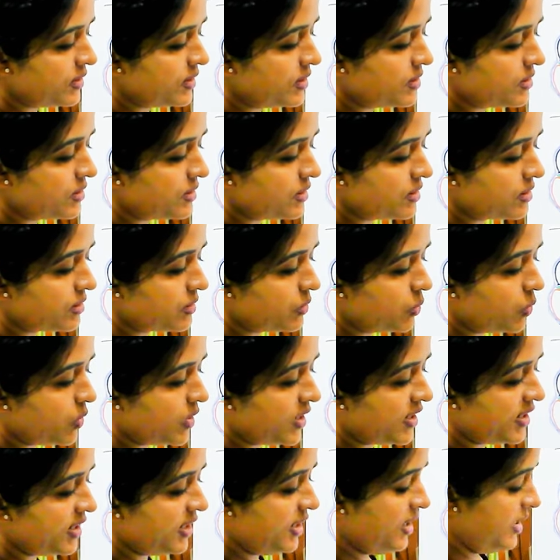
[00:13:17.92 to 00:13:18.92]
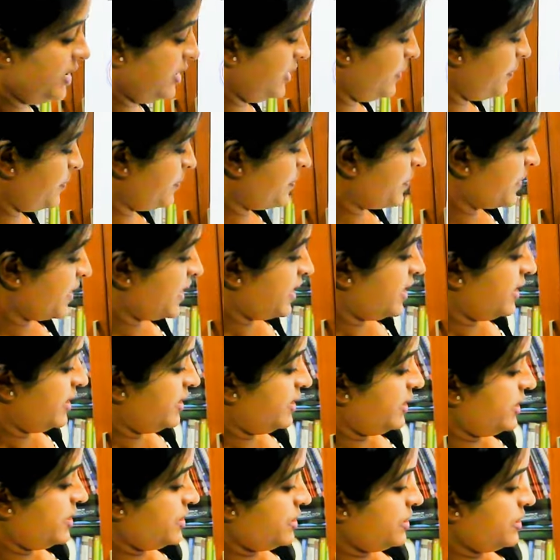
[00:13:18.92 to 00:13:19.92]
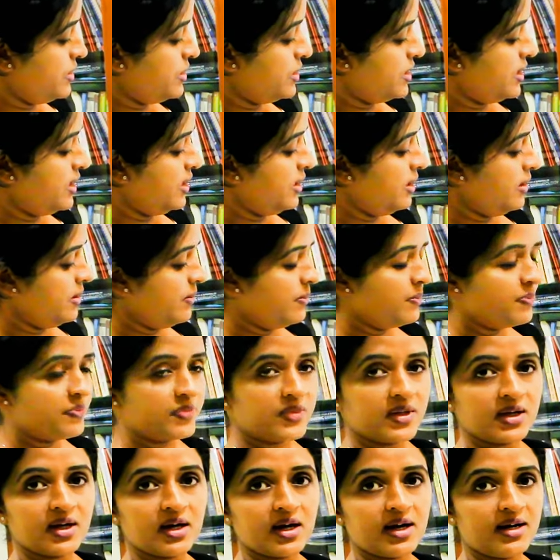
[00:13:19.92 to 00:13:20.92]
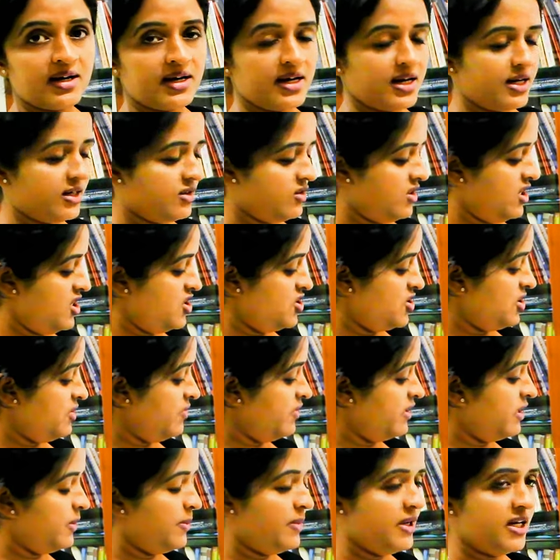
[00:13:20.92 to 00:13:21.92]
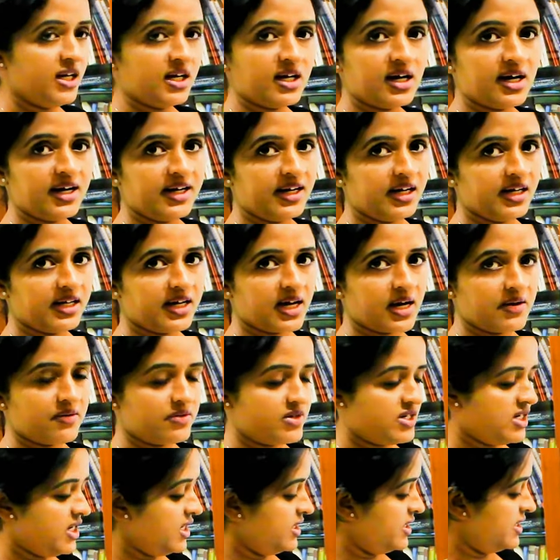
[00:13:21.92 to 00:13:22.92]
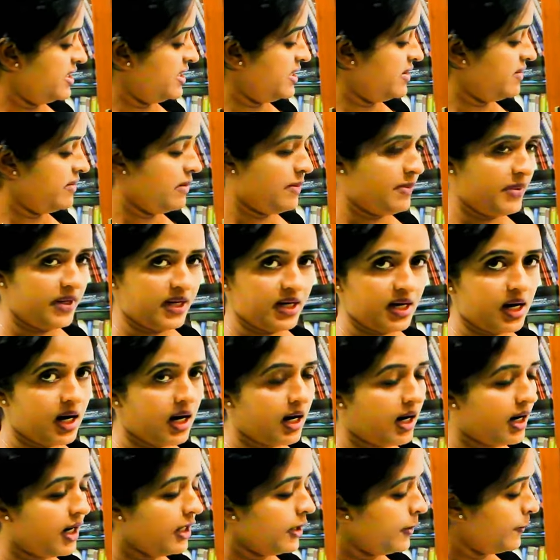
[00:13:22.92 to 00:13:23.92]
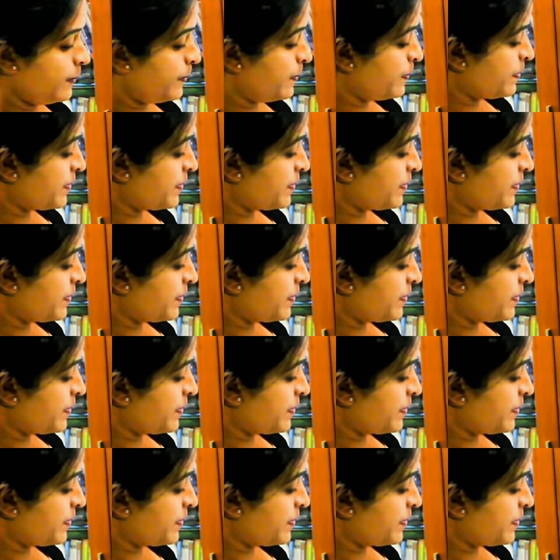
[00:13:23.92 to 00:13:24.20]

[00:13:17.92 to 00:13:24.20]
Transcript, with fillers: this is one here. This is the cardiac region with the pericardial cavity and the developing heart.